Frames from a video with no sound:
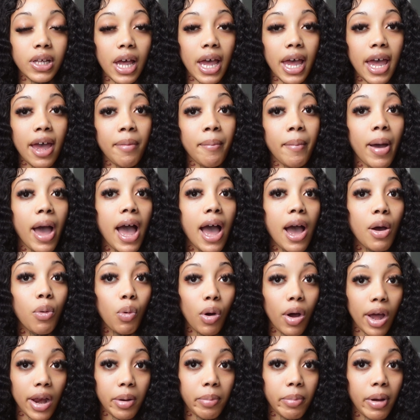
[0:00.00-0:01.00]
I have my hot
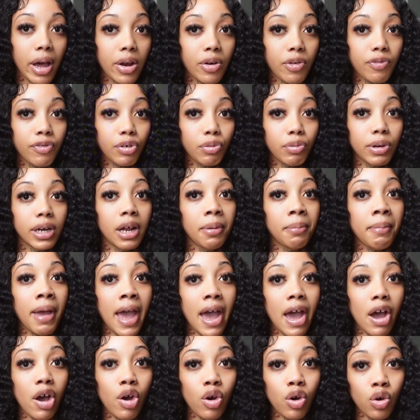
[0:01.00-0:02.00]
water bottle for when I'm
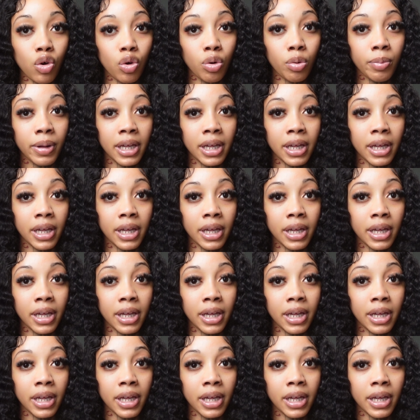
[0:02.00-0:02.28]
at home,